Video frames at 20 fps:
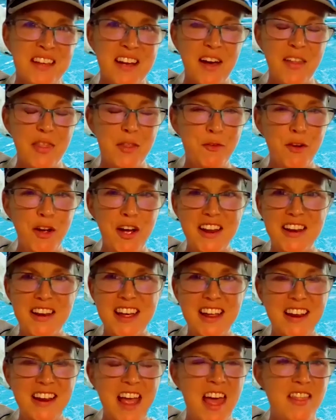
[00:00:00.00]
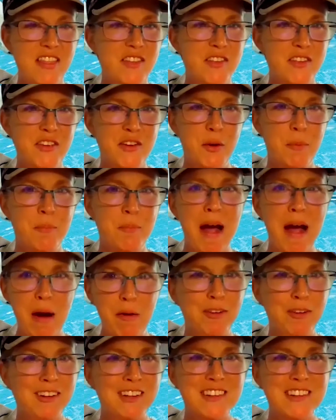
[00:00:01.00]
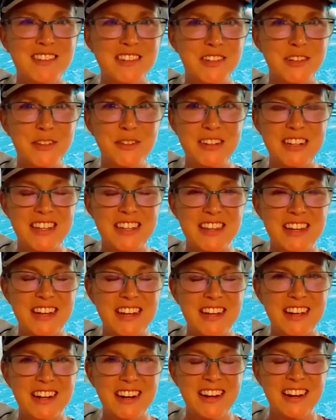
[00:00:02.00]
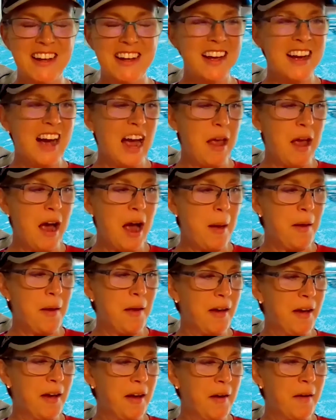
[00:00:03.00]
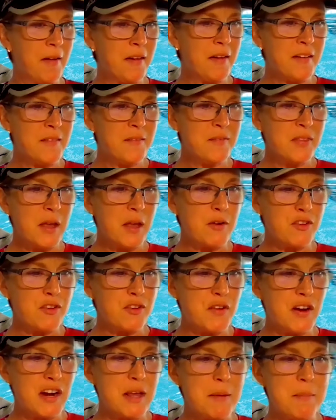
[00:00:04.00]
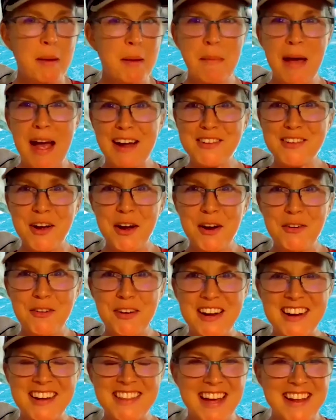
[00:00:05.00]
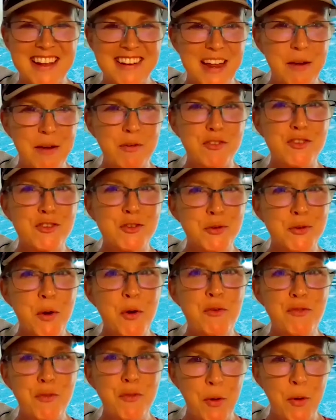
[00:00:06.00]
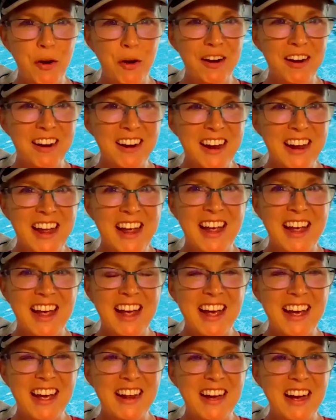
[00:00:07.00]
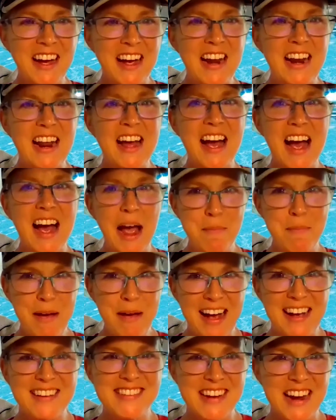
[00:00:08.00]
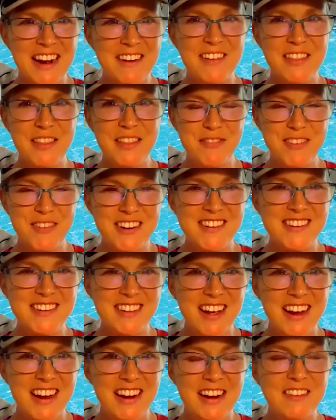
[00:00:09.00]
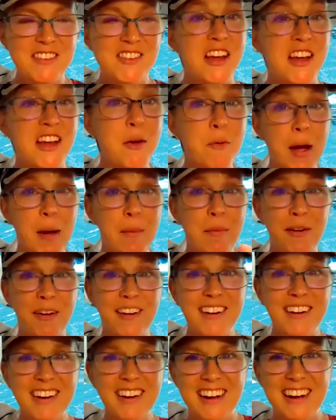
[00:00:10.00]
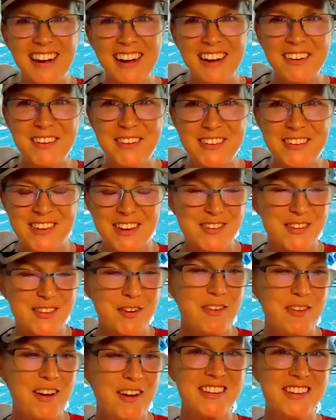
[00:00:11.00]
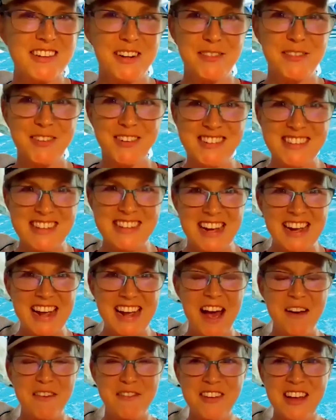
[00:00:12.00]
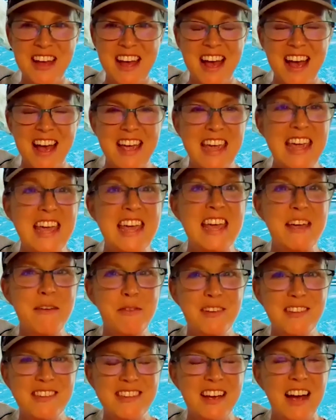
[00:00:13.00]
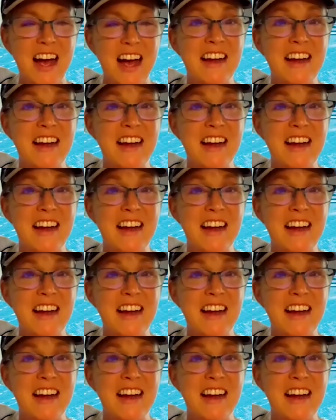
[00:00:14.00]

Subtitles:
on the run and you're powerless to do anything. And it was funny. My max heart rate on that day was 204, and I passed out at the finish line. Jay Weber, who is also a volunteer for CAF, he was an